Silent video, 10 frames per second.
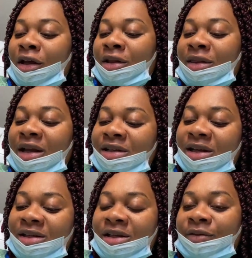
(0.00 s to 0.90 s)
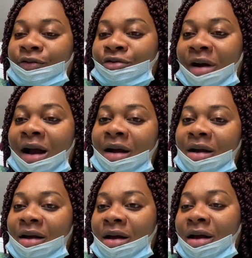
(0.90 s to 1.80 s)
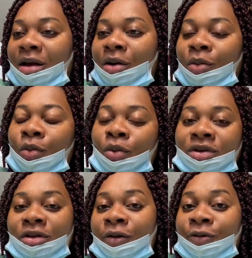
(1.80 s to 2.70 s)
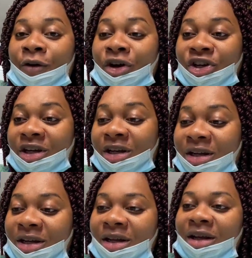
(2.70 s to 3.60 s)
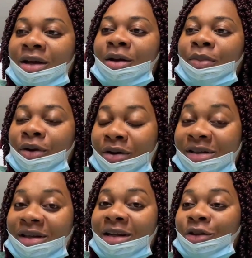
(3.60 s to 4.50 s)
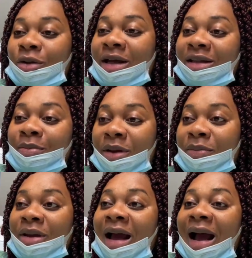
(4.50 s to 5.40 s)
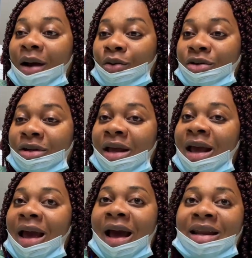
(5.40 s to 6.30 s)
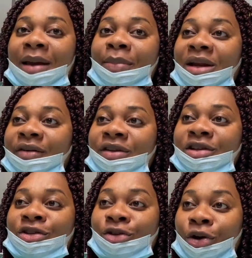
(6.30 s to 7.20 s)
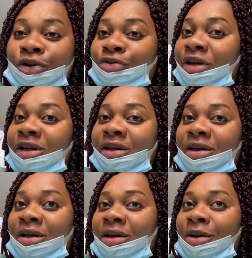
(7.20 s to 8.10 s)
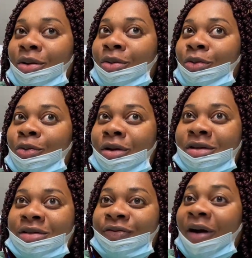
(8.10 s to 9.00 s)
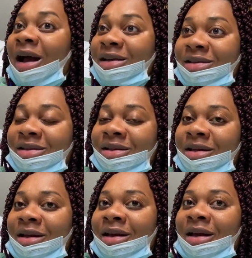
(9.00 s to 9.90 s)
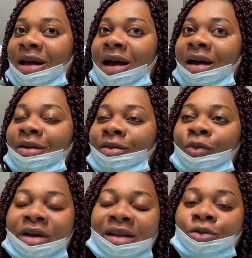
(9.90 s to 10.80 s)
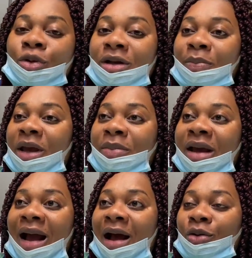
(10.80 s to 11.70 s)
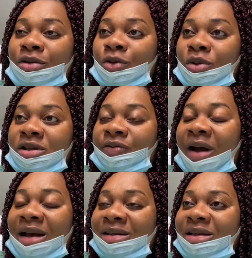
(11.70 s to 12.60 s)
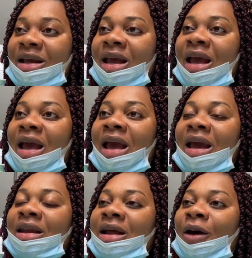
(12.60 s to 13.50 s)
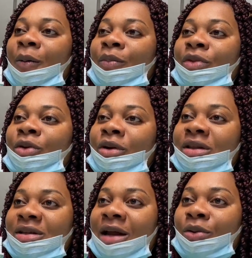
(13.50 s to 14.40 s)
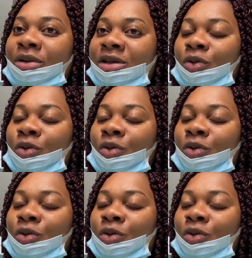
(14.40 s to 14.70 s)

digestive tract was not functioning because they needed to get the baby out. And I believe this surgery was fast. When they took the baby out, it was fast. And the only thing I noticed